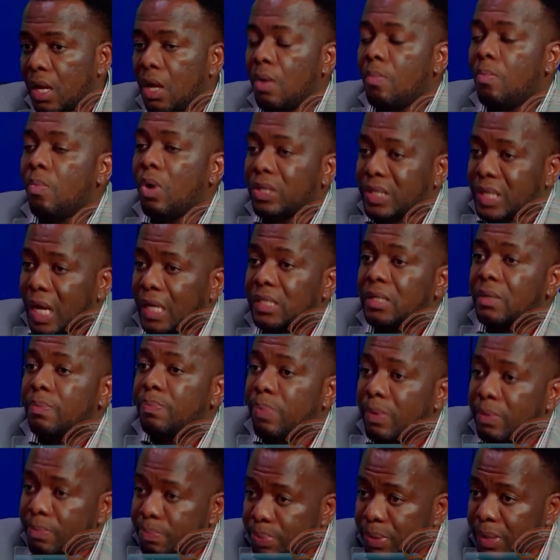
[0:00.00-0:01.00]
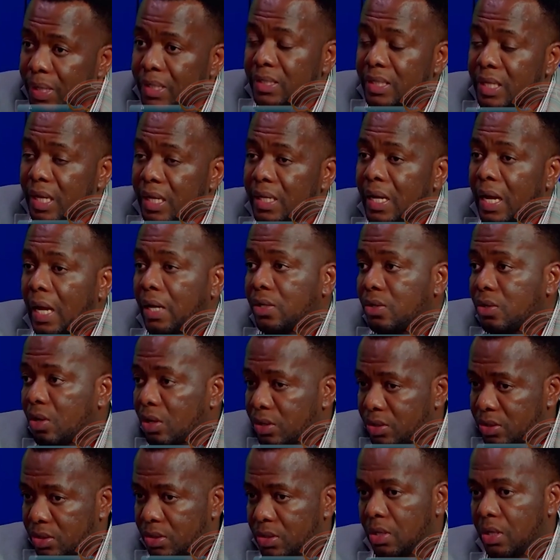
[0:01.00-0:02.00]
much as the president
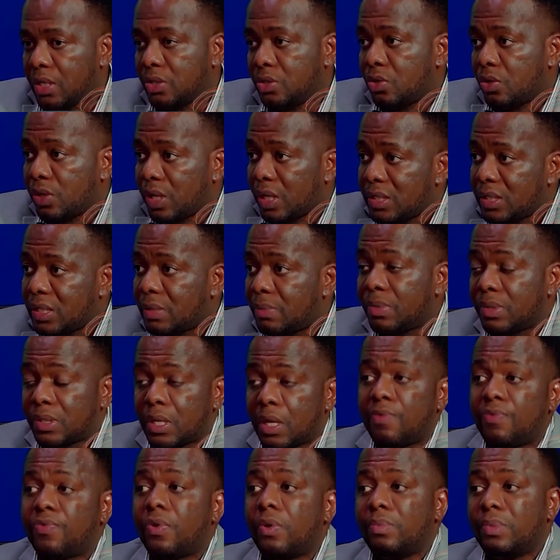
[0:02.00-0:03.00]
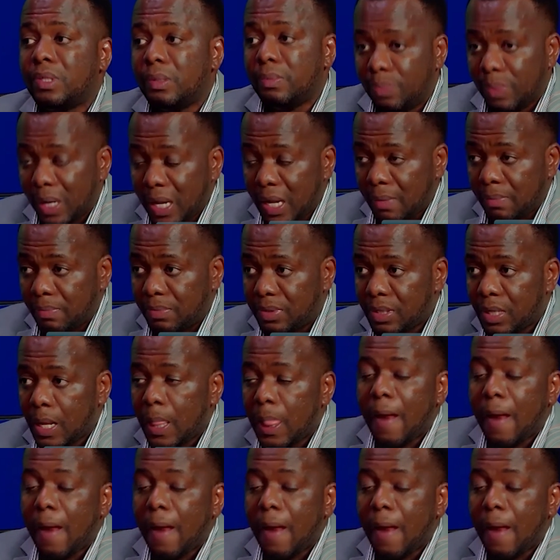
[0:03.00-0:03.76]
cannot exonerate himself from the blames.